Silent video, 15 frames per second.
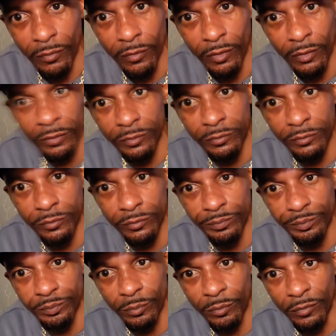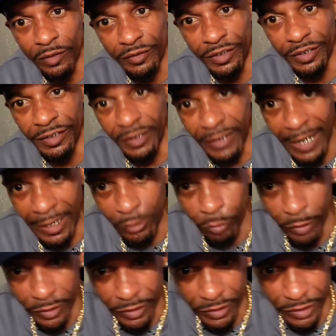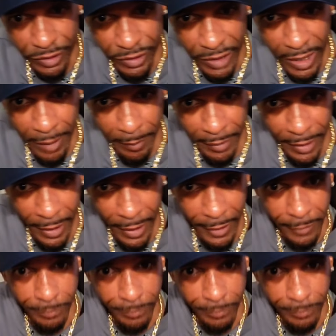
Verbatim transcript: Whoa! These niggas got questions this time of night.